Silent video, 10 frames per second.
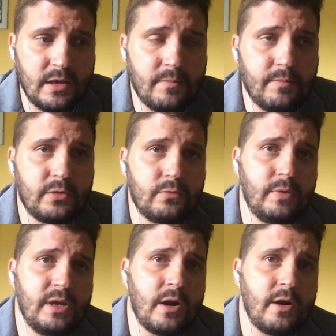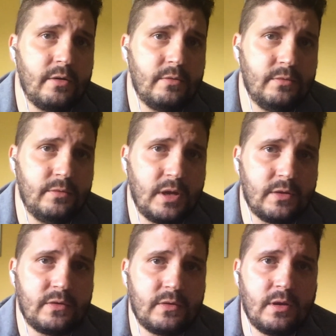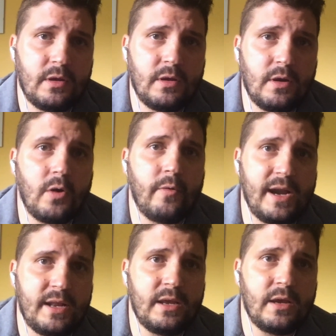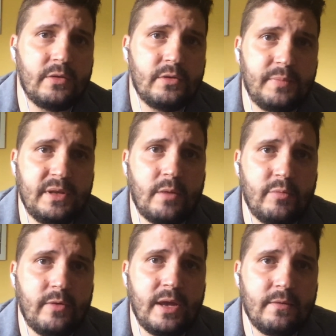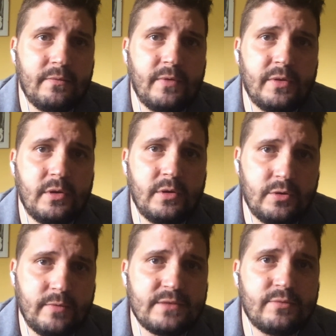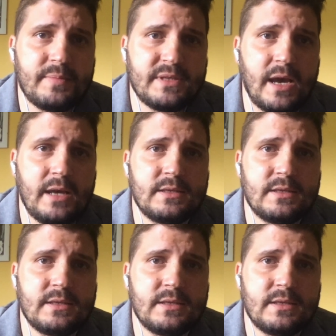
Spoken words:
but we are not already on the PWA for the US websites.